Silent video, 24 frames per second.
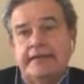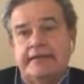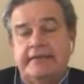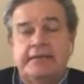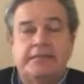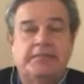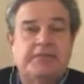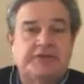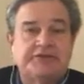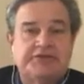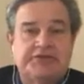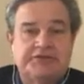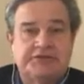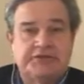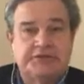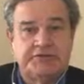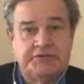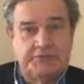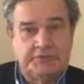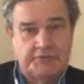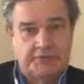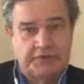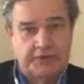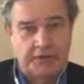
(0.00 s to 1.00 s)
the much
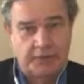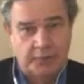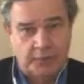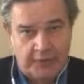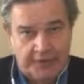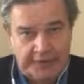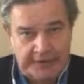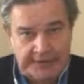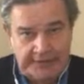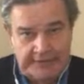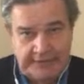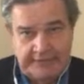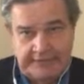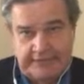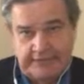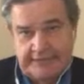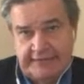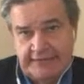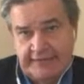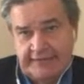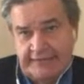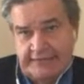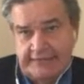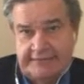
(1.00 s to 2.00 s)
awaited
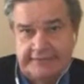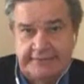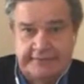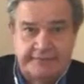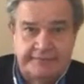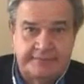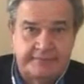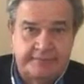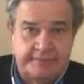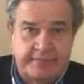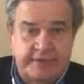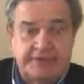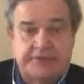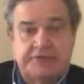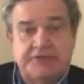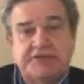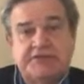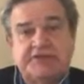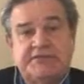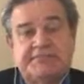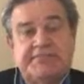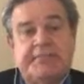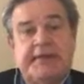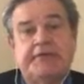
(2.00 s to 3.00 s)
and much
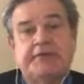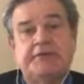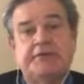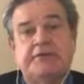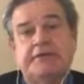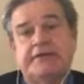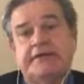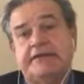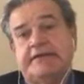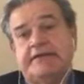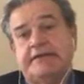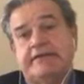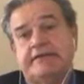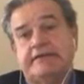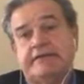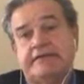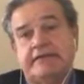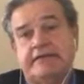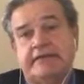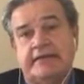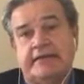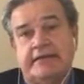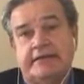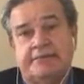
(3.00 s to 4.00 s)

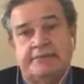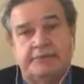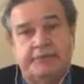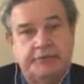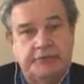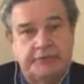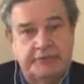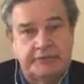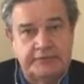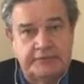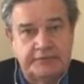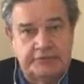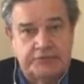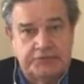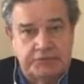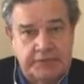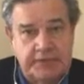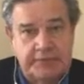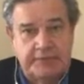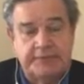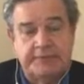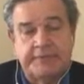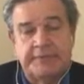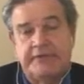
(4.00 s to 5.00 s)
speculated
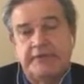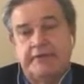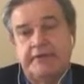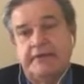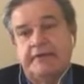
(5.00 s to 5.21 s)
Putin-Trump